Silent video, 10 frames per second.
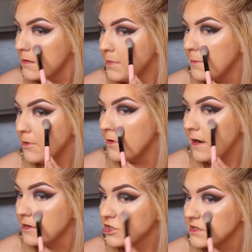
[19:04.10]
People
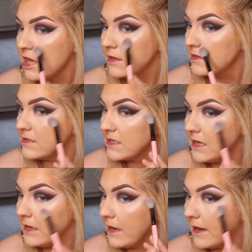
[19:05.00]
just hadn't
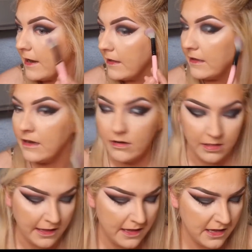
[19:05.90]
seen a
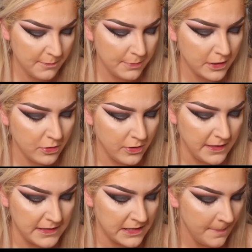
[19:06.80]
highlighter like it
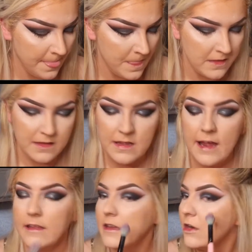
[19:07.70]
because
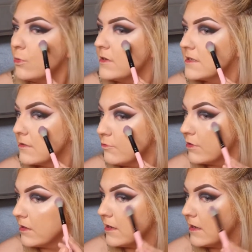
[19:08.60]
highlighter wasn't
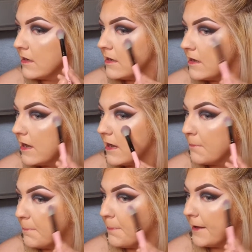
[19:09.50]
really
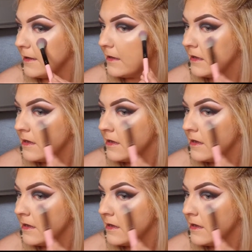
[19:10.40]
that big.